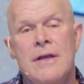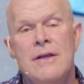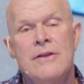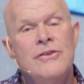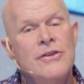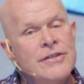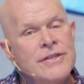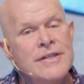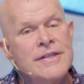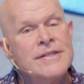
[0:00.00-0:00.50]

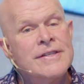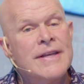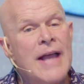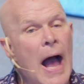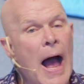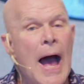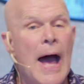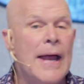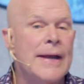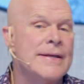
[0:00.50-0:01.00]
just as
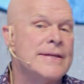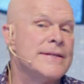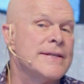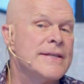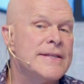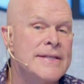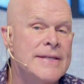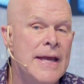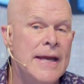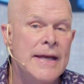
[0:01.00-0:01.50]
God has
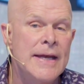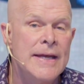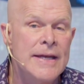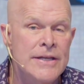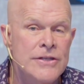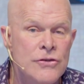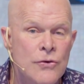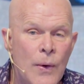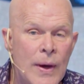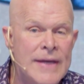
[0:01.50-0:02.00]
extended
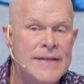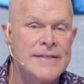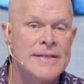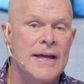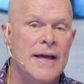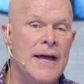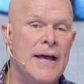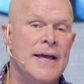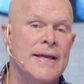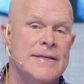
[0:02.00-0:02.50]
His grace
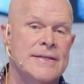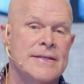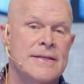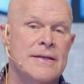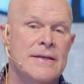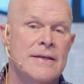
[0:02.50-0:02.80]
to us.